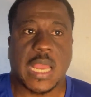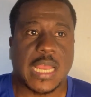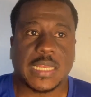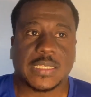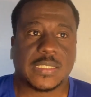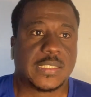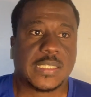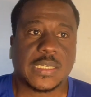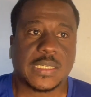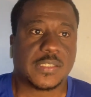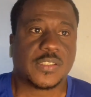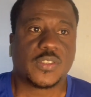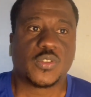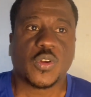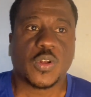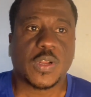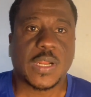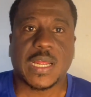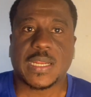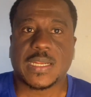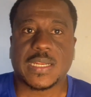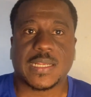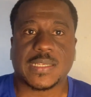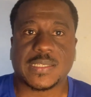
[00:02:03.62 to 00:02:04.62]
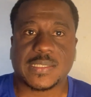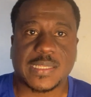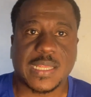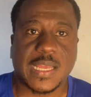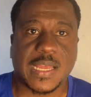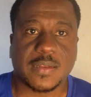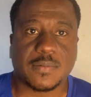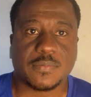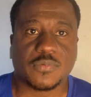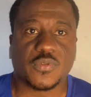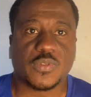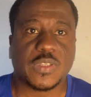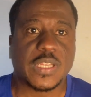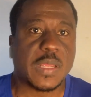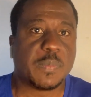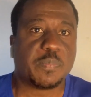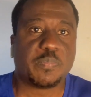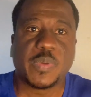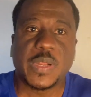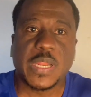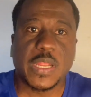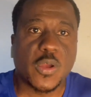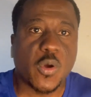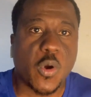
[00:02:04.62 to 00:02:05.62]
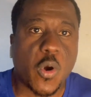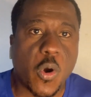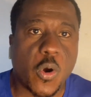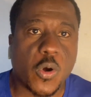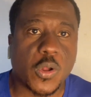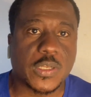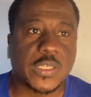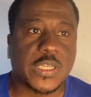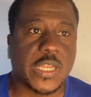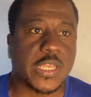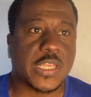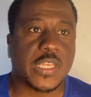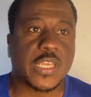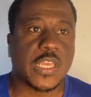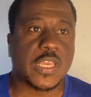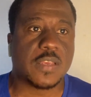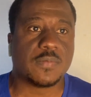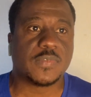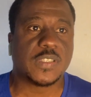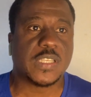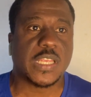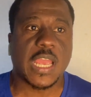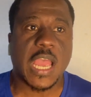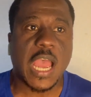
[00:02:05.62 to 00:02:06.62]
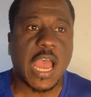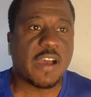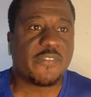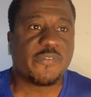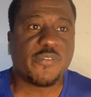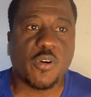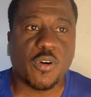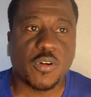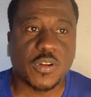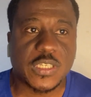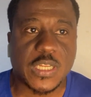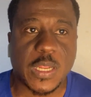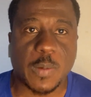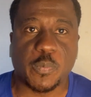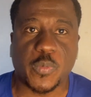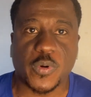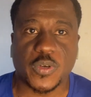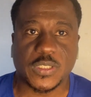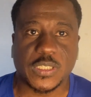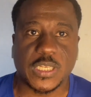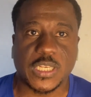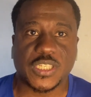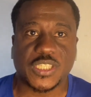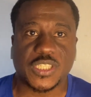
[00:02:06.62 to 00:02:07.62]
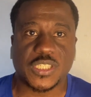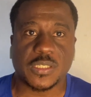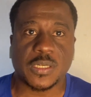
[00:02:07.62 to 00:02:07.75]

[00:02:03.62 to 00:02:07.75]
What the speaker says: I just don't understand. They play all the games, they have all the